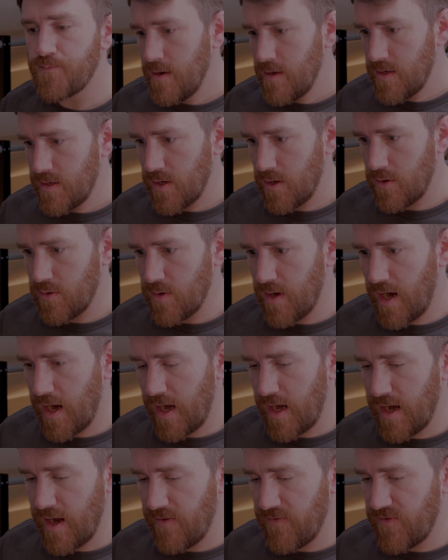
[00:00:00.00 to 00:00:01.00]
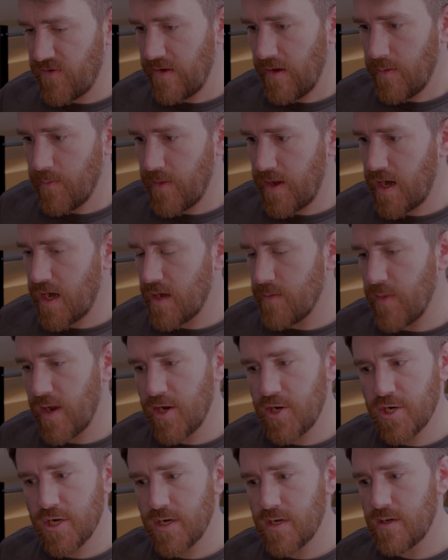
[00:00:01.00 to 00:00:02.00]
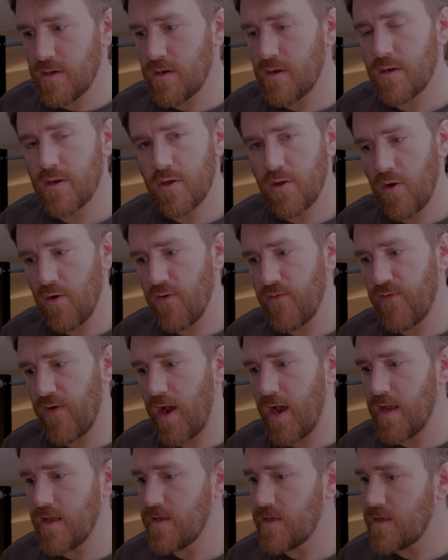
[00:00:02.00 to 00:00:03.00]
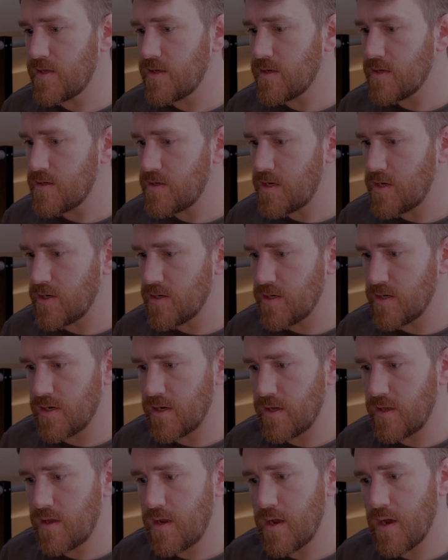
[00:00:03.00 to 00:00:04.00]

So I have some animation notifies here in the